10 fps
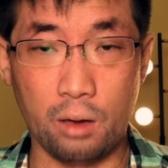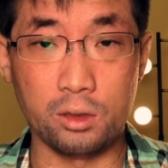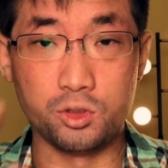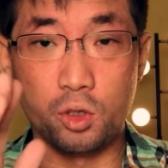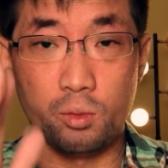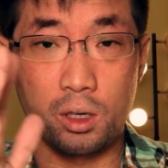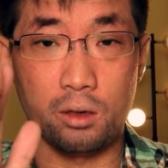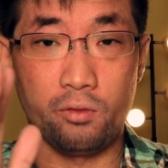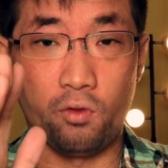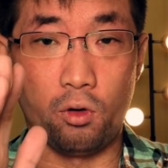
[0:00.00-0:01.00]
I can zoom
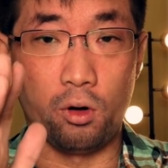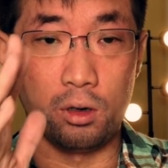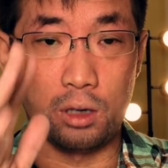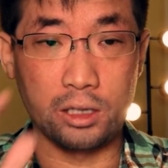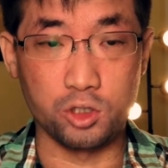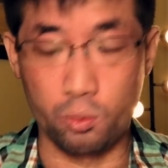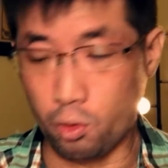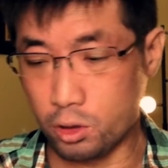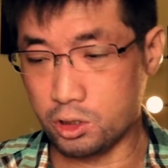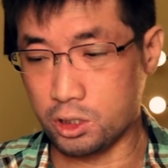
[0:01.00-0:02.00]
in for nicer
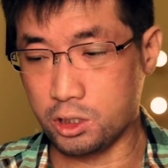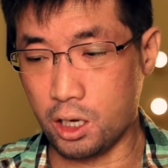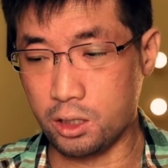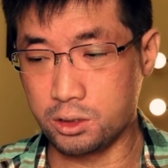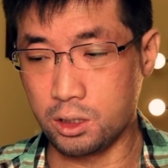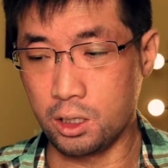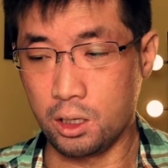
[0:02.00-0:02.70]
portrait shots,